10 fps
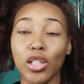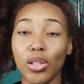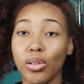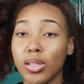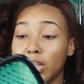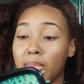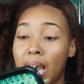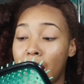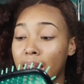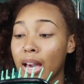to use
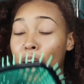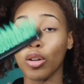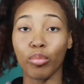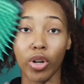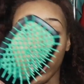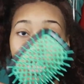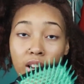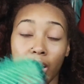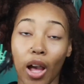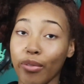my unbrush
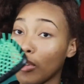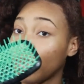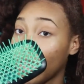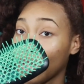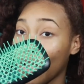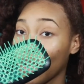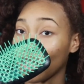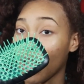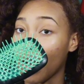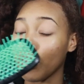that I got from
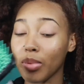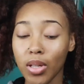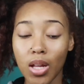TikTok shop